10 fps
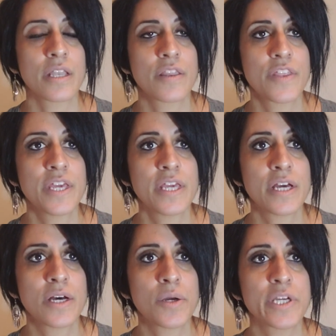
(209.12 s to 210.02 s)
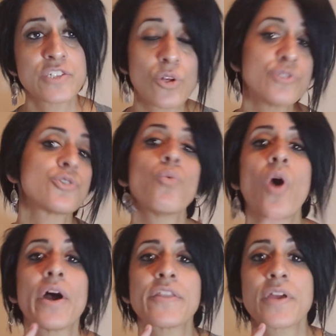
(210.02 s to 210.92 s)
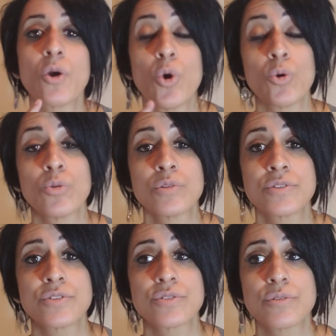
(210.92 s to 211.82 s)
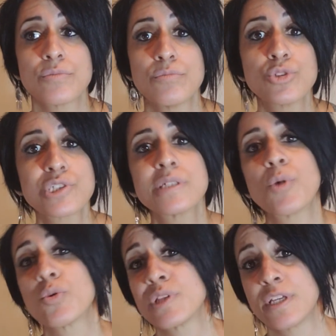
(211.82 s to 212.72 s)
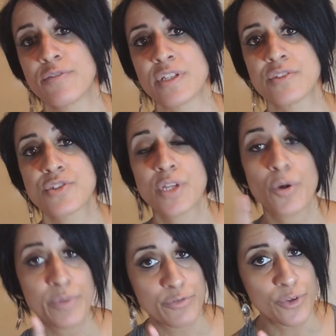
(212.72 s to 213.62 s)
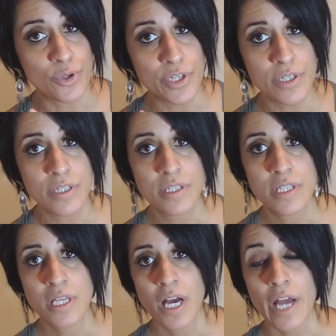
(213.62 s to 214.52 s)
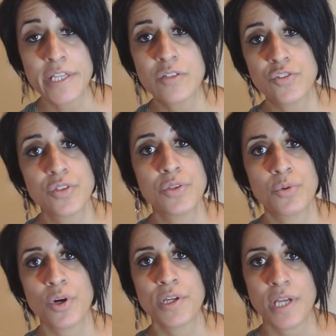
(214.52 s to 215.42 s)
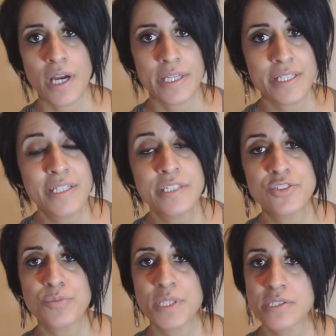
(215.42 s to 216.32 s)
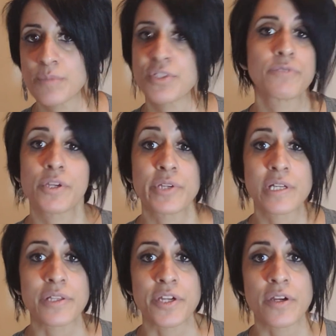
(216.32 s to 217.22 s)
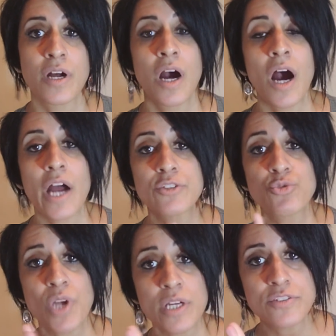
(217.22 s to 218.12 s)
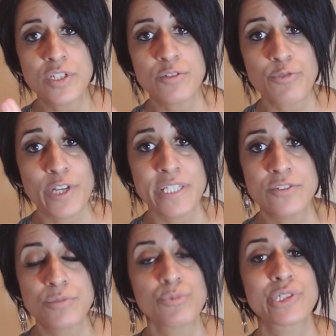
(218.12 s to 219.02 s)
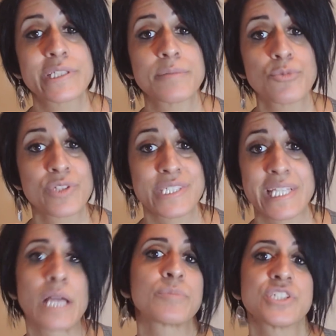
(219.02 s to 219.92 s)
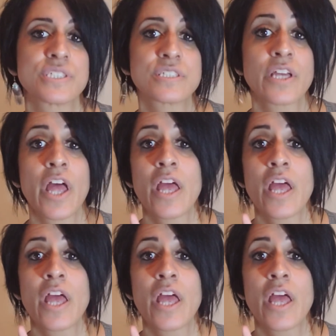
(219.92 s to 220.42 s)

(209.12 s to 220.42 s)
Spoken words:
It's also why they hold Muslim only events. Now, before I continue on, I need to make something very clear. I do not conflate Muslim with Islamist.